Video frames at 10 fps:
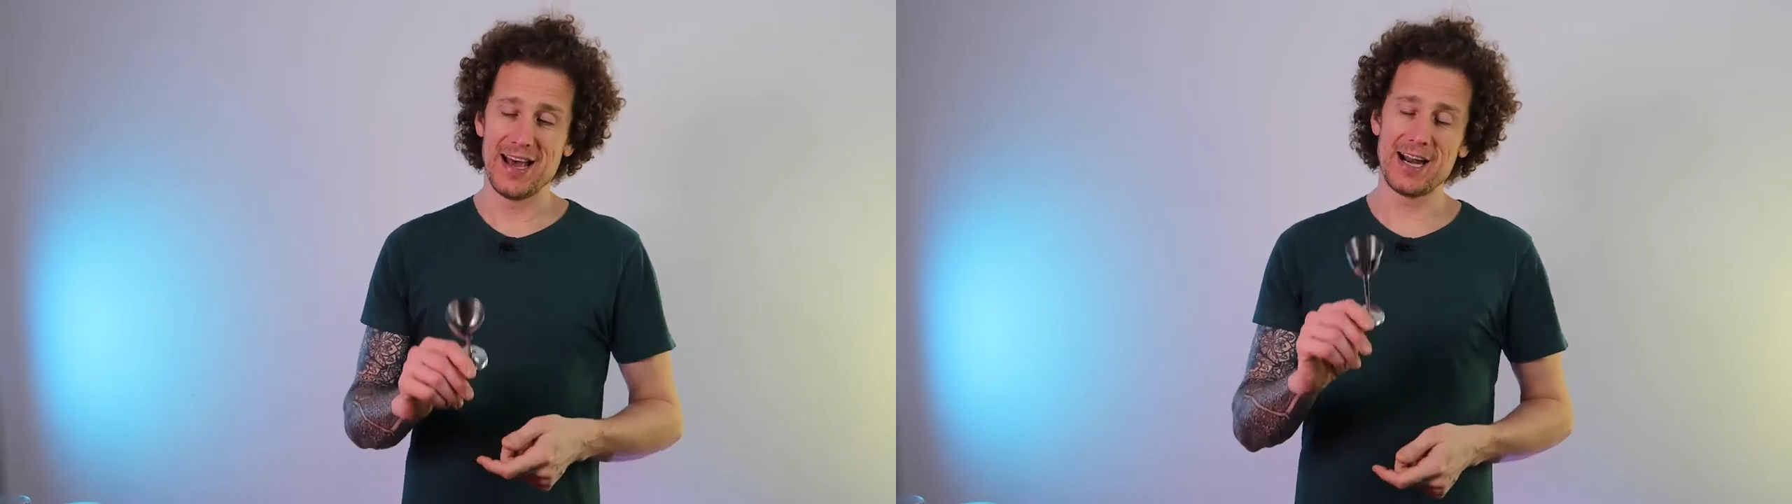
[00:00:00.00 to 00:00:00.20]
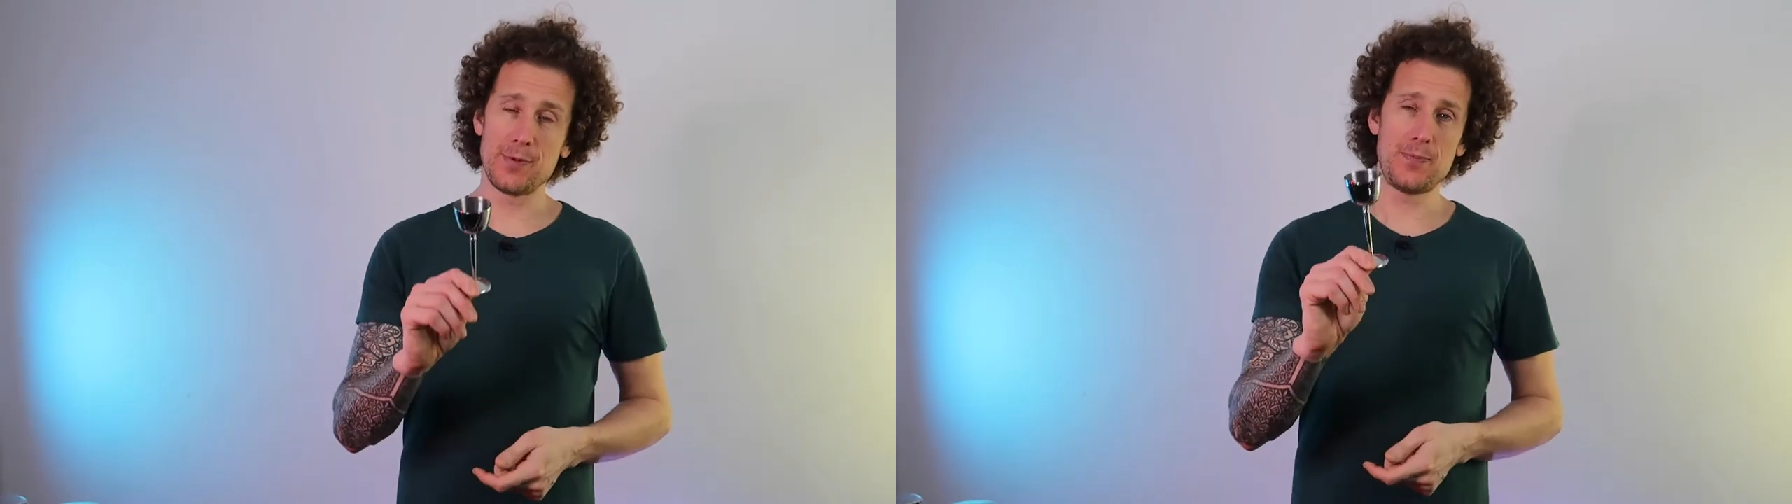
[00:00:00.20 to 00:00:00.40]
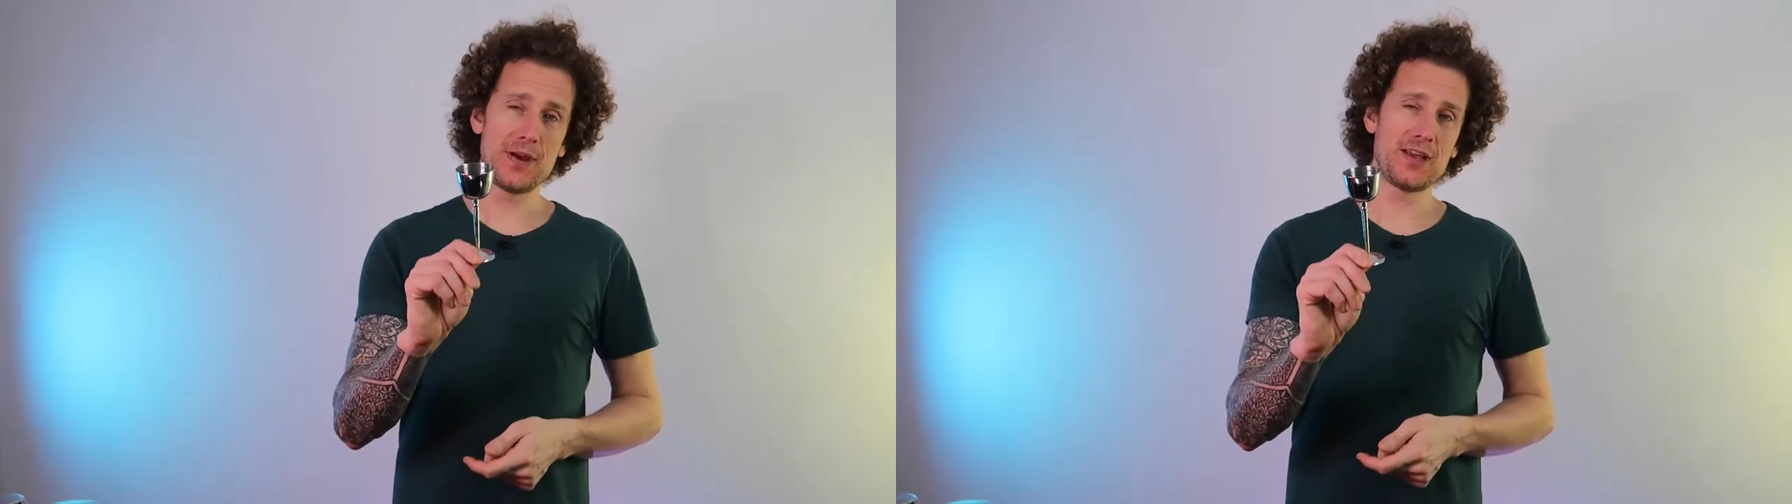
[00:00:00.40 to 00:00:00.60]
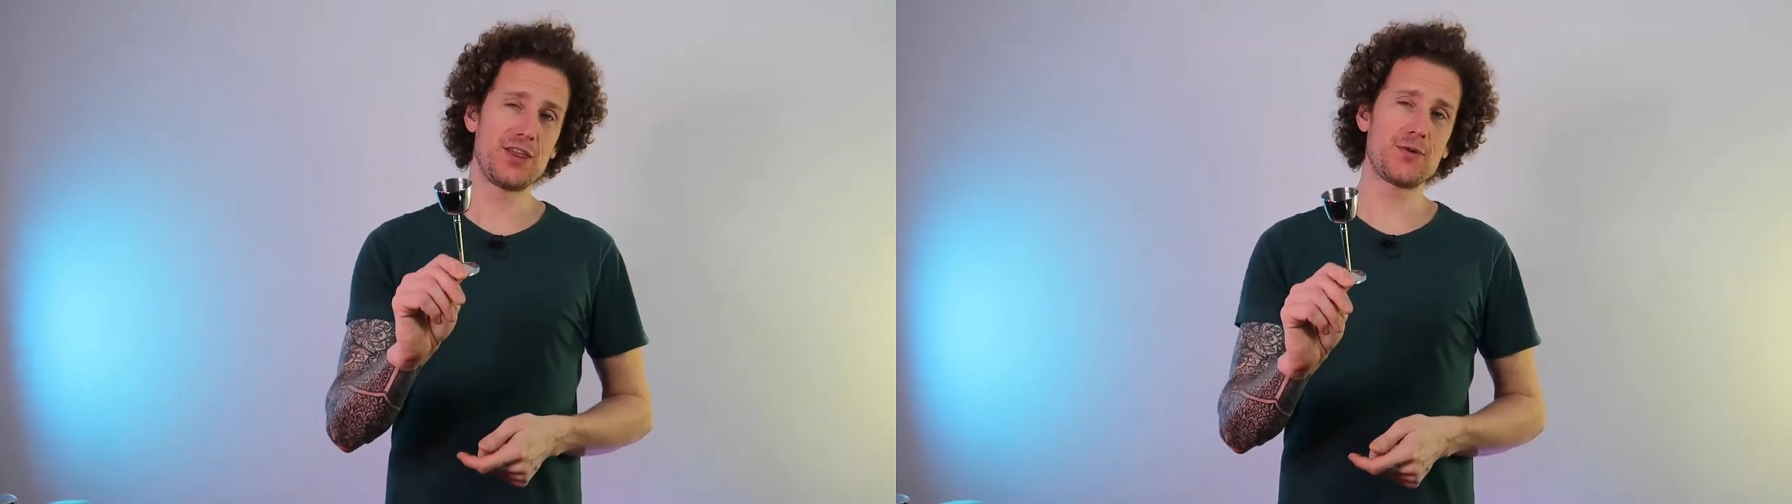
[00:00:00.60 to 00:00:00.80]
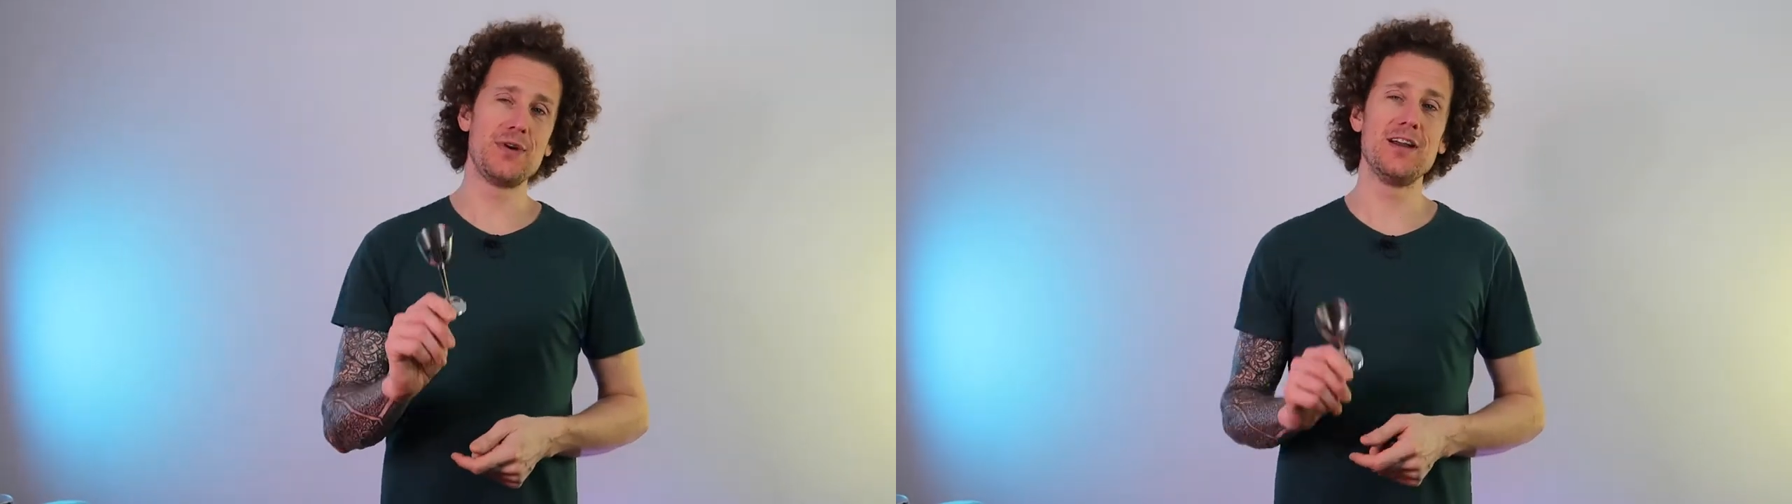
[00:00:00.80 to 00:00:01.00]
and I'll be
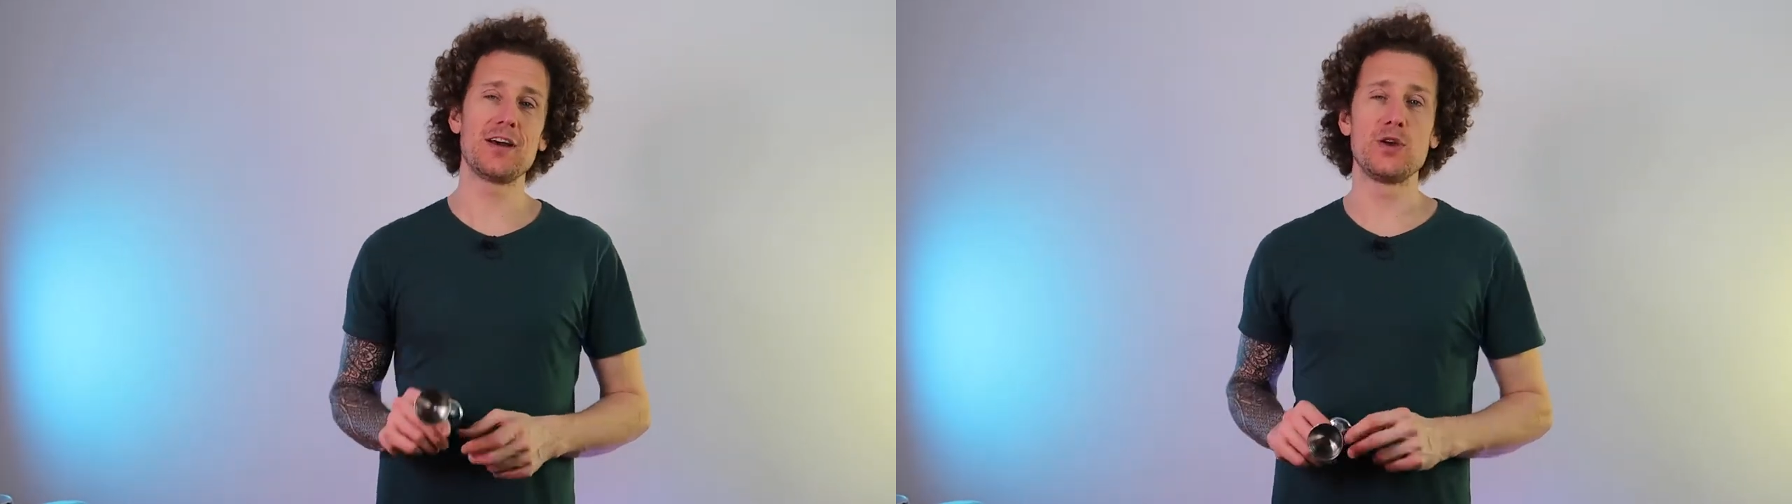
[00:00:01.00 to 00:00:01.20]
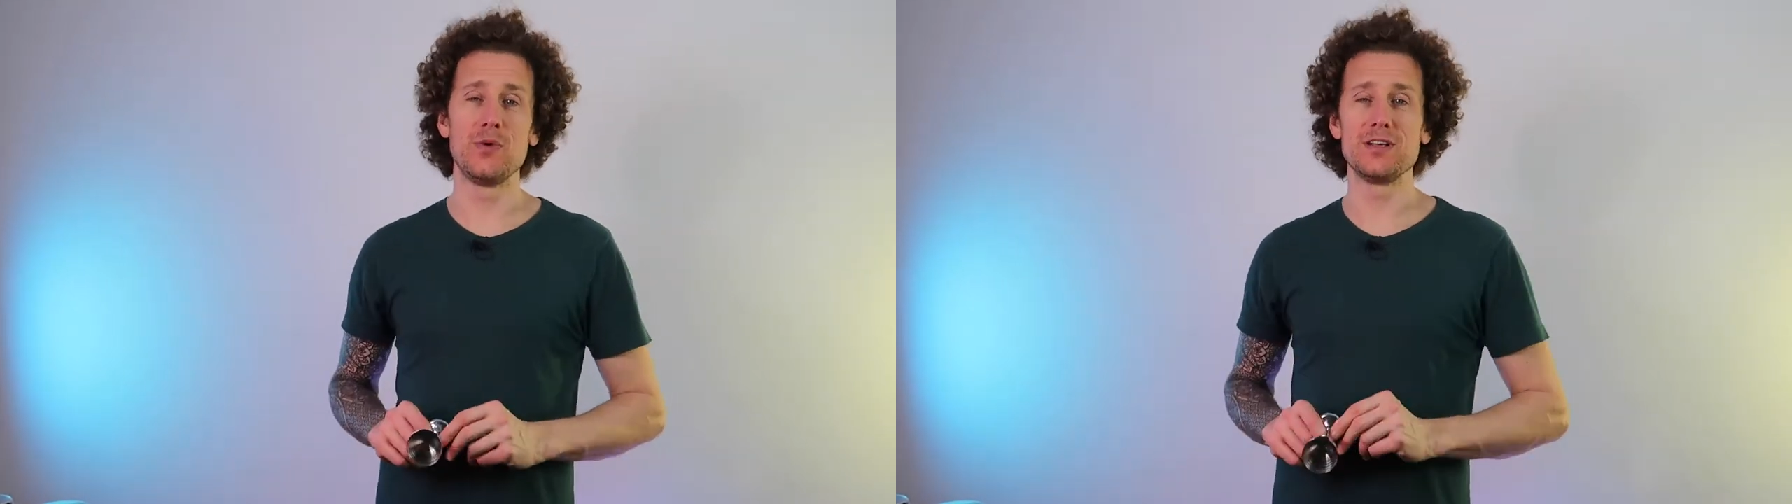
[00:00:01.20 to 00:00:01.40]
picking three lucky